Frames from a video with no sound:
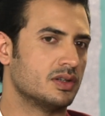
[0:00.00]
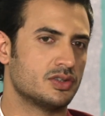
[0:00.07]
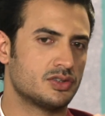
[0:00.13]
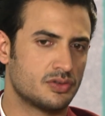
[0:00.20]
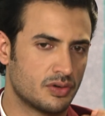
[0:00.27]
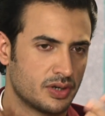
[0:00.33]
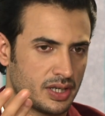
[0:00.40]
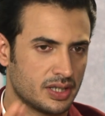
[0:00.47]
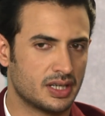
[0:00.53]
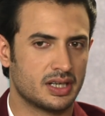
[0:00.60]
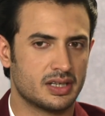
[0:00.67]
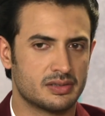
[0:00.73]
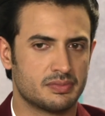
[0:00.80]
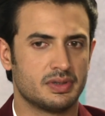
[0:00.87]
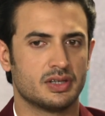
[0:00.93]
The story
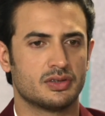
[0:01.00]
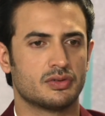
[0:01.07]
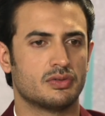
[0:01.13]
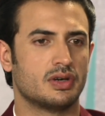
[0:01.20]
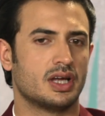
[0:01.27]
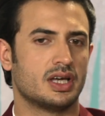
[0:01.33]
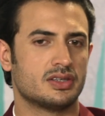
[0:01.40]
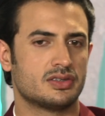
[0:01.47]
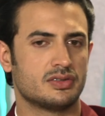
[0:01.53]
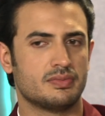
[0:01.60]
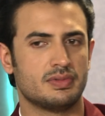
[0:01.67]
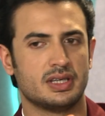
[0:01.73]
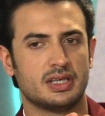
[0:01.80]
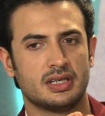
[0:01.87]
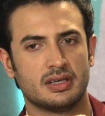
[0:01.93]
that is being told has to
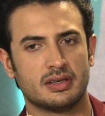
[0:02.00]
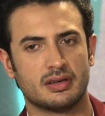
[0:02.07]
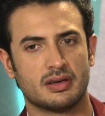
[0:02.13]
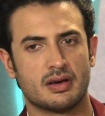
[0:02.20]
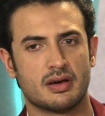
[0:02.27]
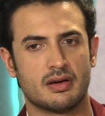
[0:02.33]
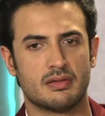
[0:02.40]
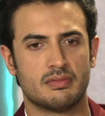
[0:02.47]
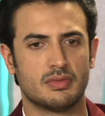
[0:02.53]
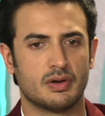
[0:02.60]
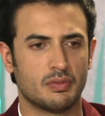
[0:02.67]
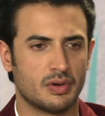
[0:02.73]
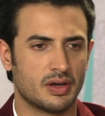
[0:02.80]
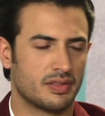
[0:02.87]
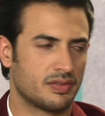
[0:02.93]
be
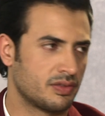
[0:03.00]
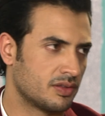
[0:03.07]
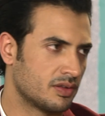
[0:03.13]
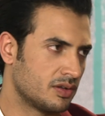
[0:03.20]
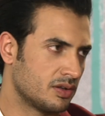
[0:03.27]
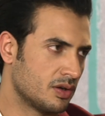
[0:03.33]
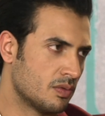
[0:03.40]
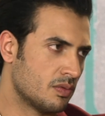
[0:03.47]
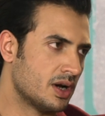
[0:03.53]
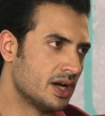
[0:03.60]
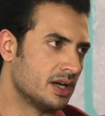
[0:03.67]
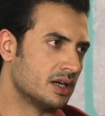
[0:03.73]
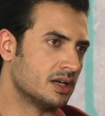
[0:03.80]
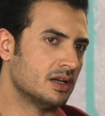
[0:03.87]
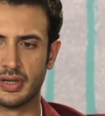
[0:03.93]
worth your
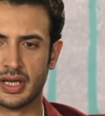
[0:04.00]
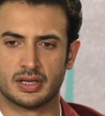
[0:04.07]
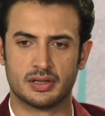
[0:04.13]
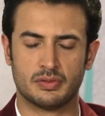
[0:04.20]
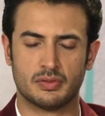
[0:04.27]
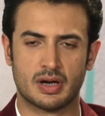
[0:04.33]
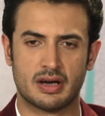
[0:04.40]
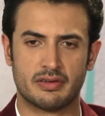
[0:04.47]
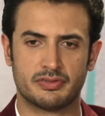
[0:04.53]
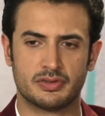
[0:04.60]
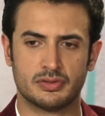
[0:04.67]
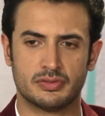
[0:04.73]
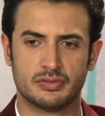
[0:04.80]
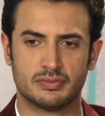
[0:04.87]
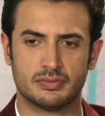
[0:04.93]
while. And you have
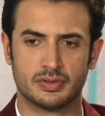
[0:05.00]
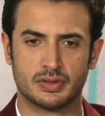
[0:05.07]
to,